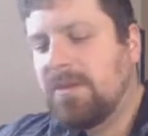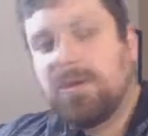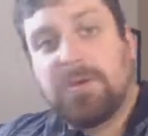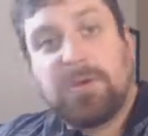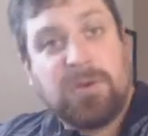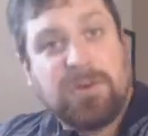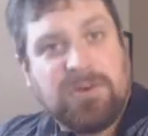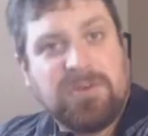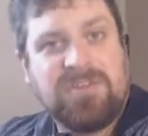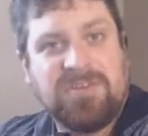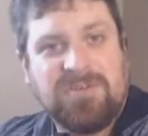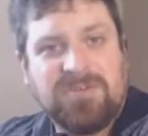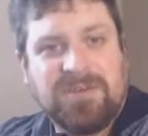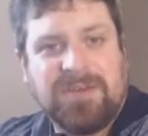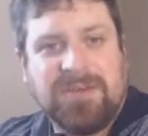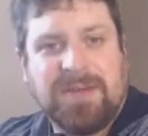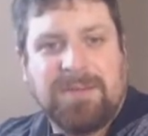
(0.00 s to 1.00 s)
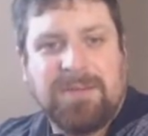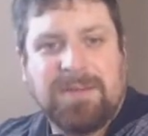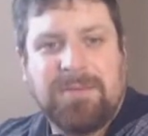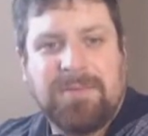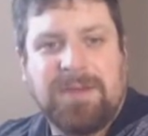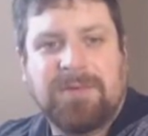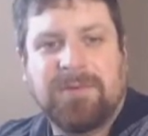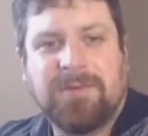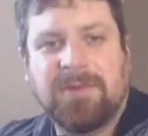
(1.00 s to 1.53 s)
kudos to you, Konami,
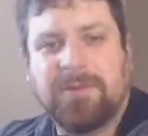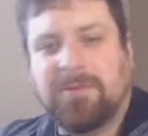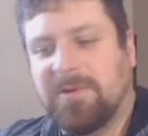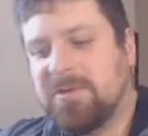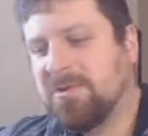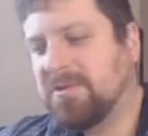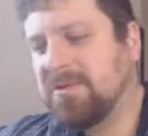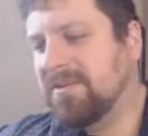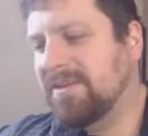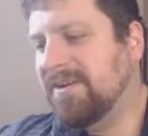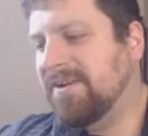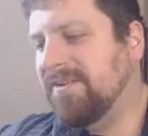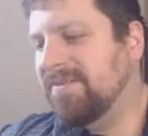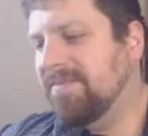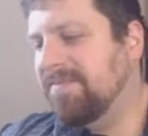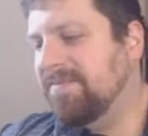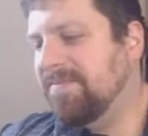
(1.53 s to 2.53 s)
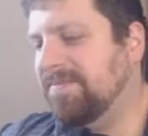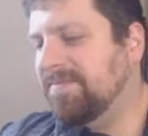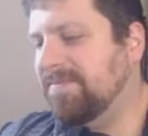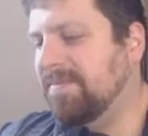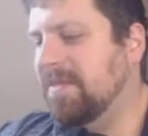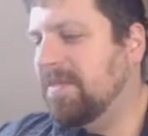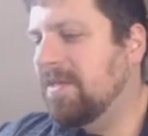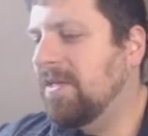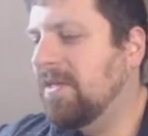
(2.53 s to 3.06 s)
being real original there.
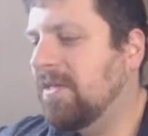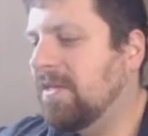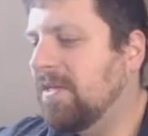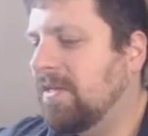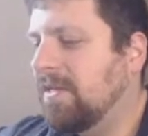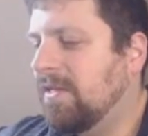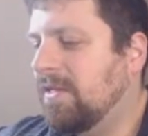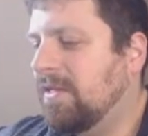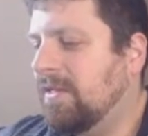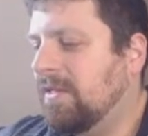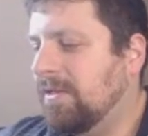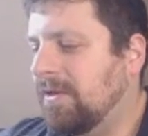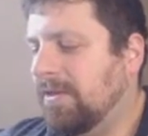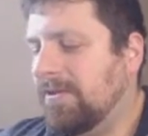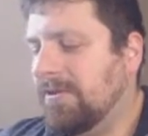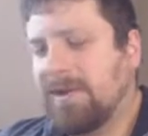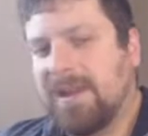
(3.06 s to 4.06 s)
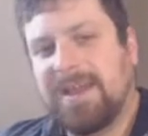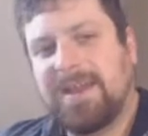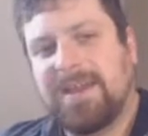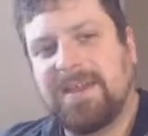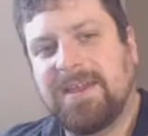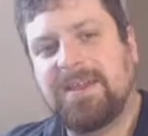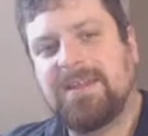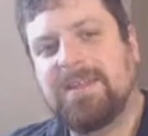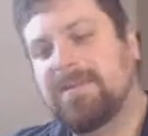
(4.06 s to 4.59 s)
Another Hain.